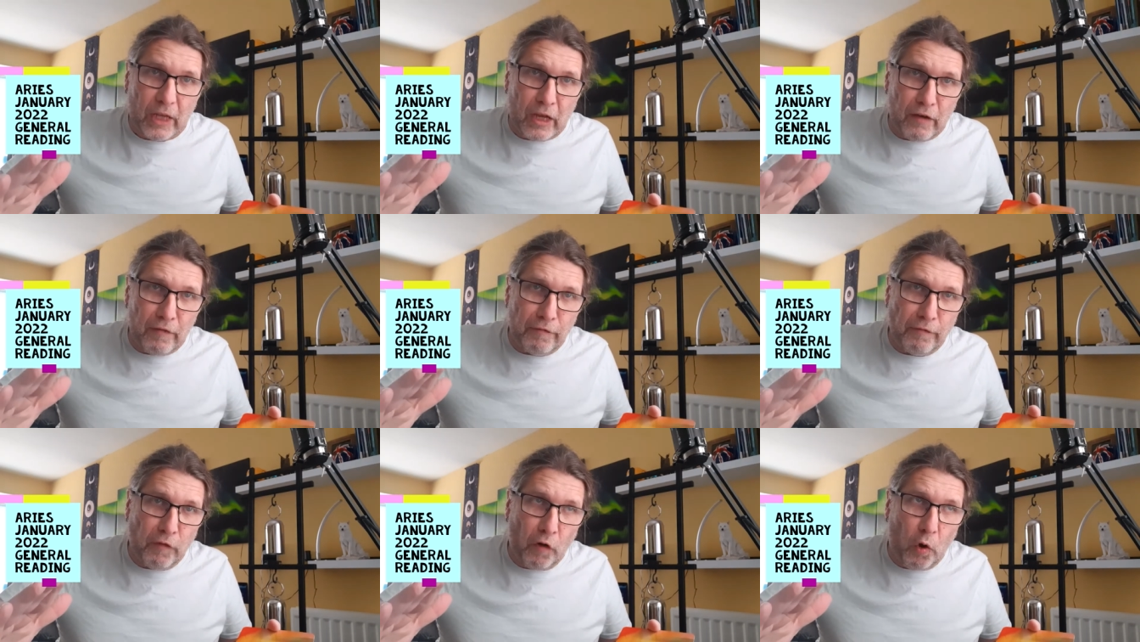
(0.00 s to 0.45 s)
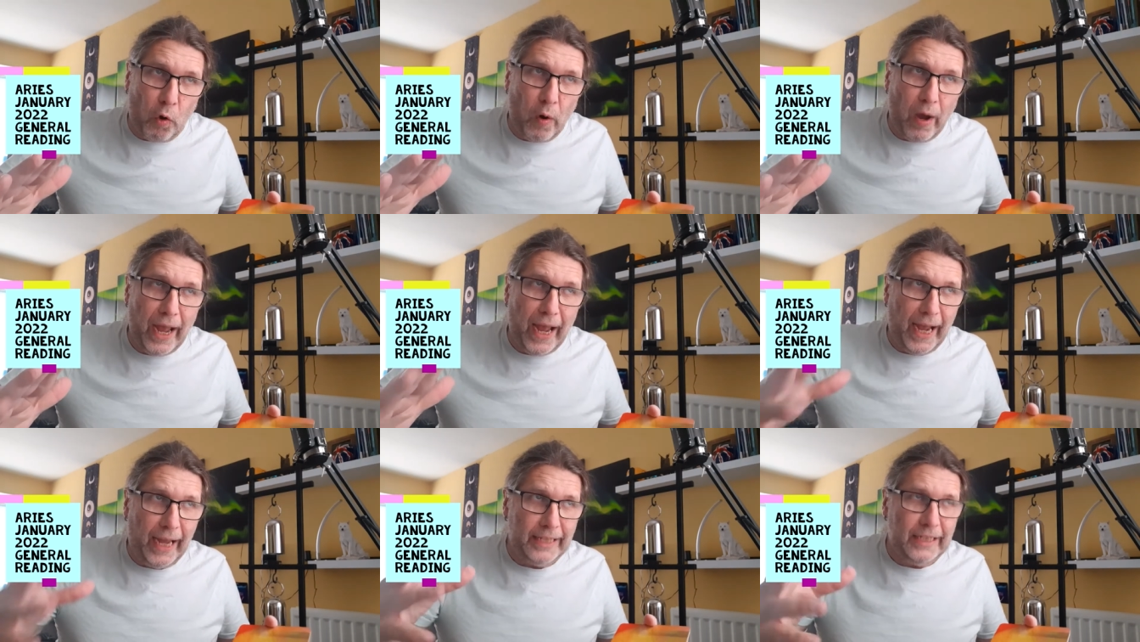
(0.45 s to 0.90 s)

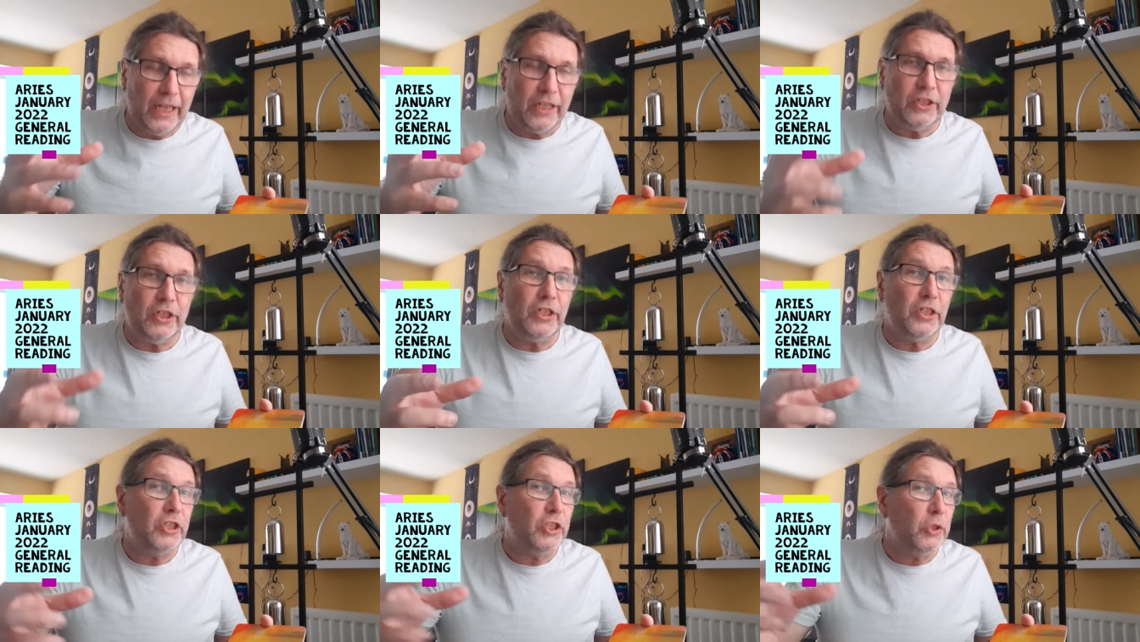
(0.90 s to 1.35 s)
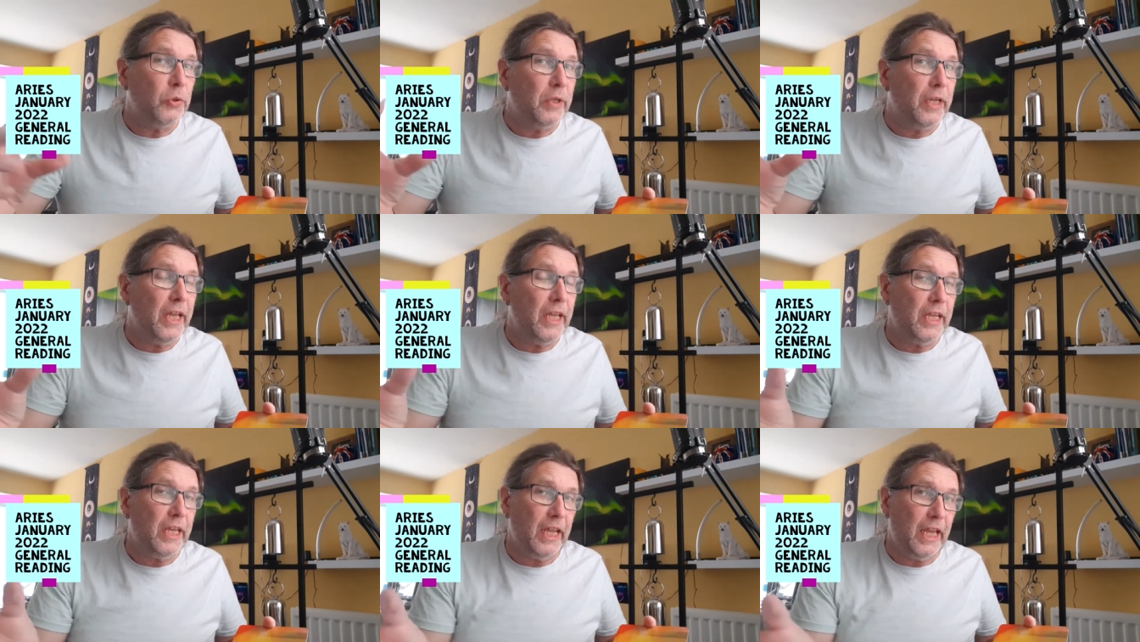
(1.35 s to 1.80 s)
for energies to
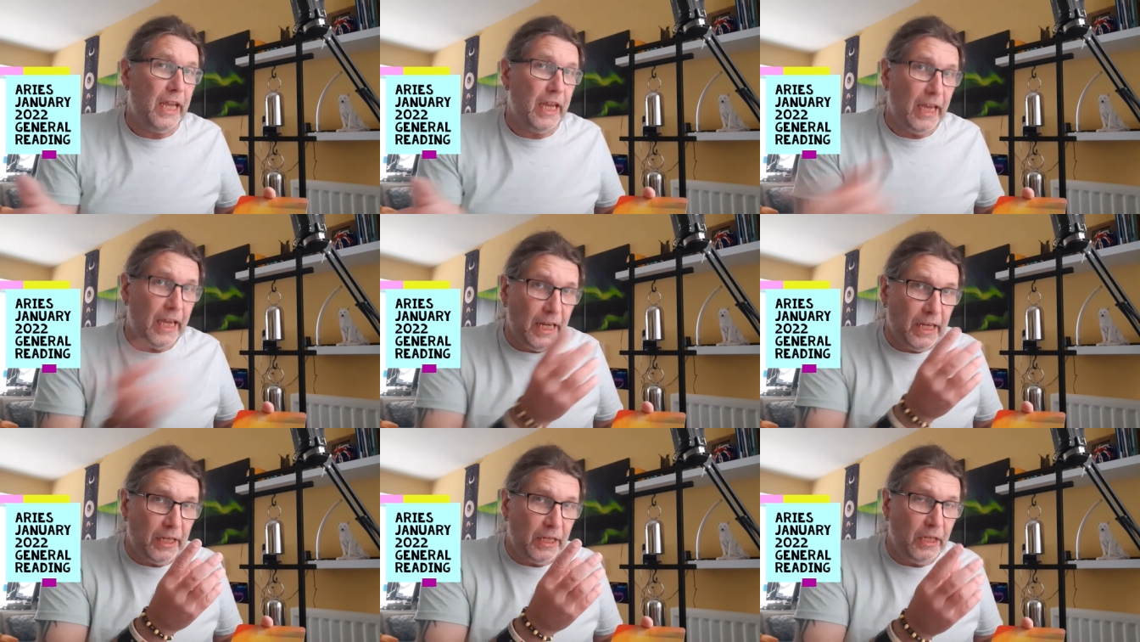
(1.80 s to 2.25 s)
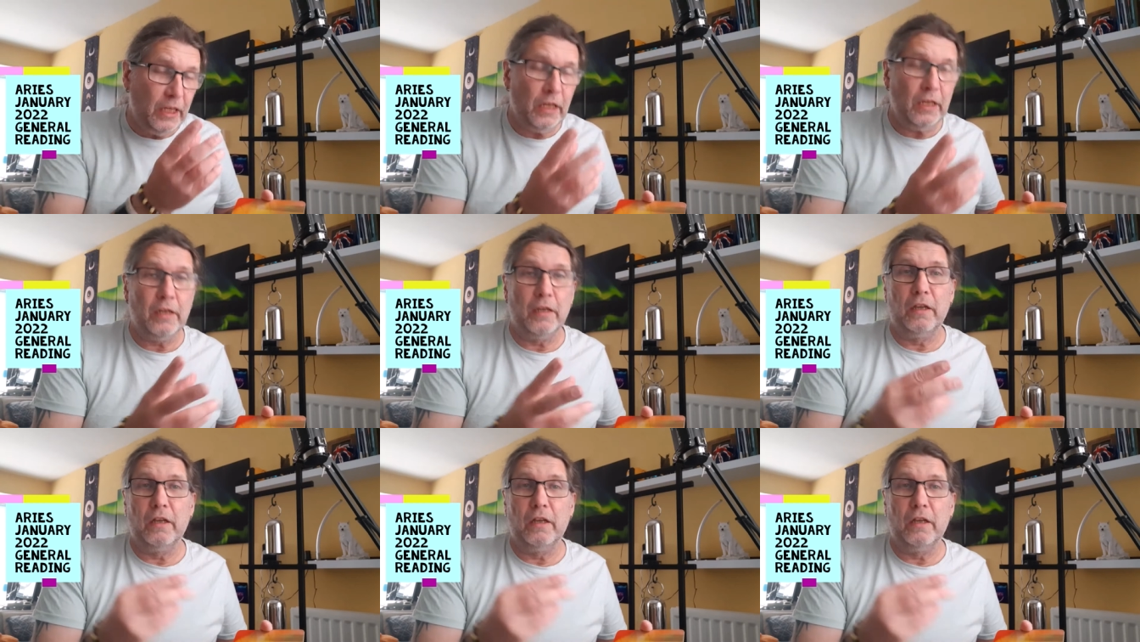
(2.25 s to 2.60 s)
kick in,